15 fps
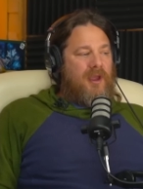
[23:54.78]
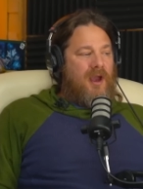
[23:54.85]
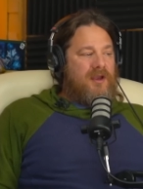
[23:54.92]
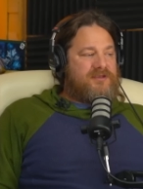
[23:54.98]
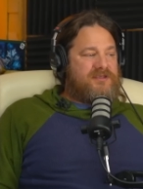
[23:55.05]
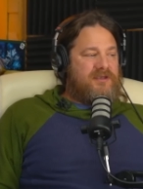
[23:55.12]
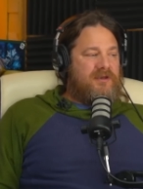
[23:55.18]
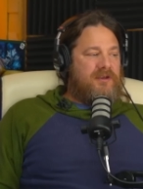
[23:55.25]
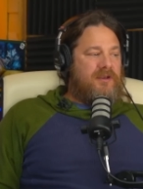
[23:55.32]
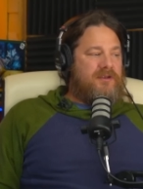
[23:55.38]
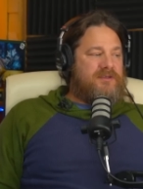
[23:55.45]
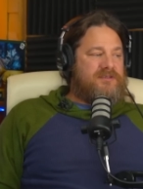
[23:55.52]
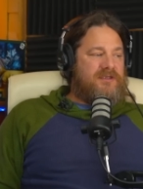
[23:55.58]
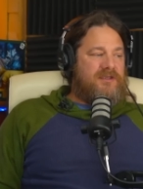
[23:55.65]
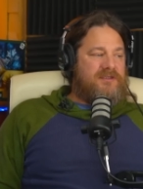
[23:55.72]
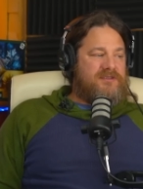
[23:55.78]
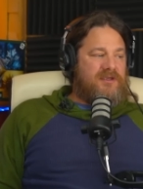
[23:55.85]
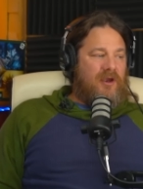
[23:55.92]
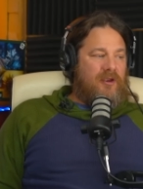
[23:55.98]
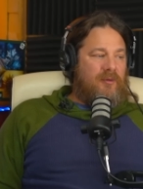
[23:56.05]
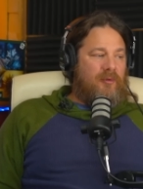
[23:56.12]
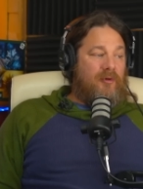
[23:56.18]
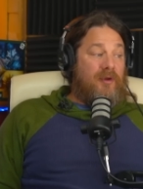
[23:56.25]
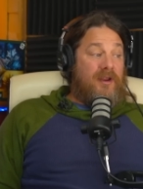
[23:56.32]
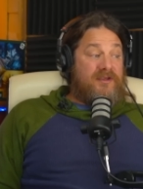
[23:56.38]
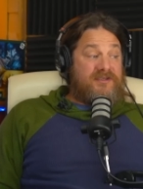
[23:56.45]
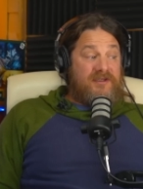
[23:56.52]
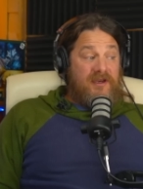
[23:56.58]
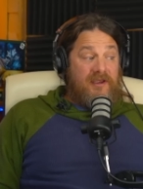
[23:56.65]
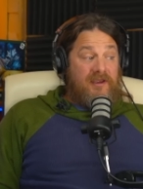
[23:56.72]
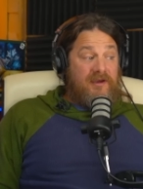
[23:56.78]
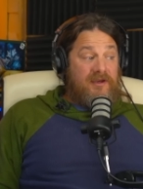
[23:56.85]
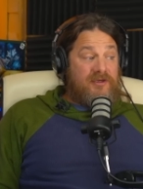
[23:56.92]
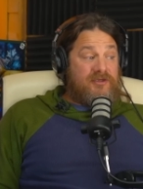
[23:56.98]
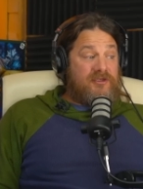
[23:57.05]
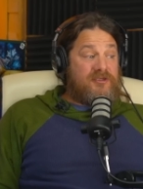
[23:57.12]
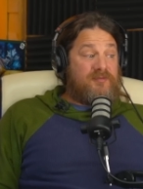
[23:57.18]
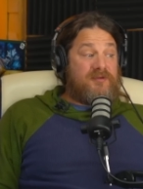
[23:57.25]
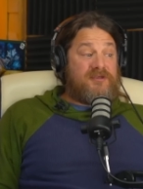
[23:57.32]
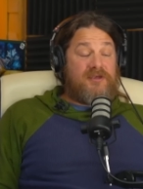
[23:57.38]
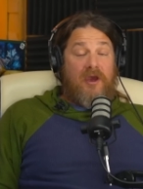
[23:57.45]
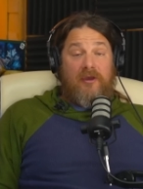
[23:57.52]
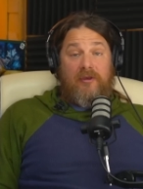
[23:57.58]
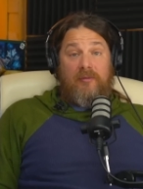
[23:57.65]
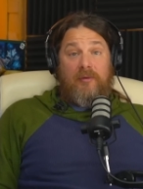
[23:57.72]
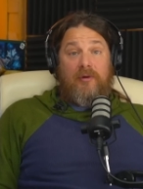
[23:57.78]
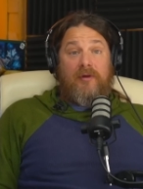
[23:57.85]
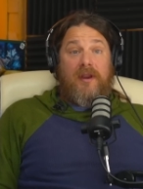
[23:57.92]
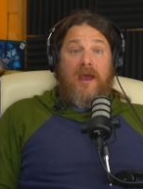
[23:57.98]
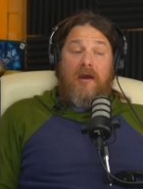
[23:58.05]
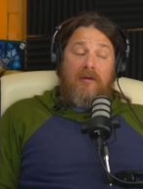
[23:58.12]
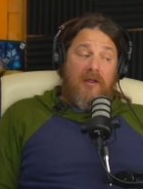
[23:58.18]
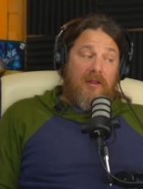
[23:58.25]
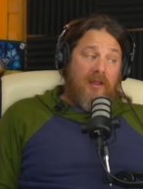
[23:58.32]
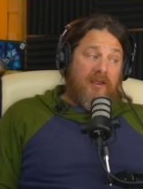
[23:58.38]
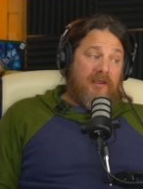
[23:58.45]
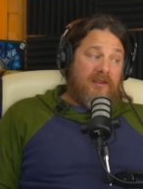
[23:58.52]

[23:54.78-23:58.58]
acid is insoluble in acidic conditions, but soluble in alkaline